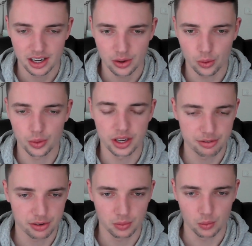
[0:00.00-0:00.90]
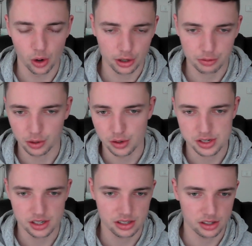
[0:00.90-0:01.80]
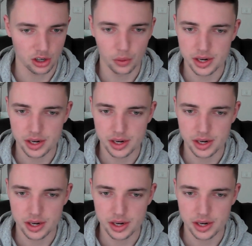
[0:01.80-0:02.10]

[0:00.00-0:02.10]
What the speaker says: all the different workflows that go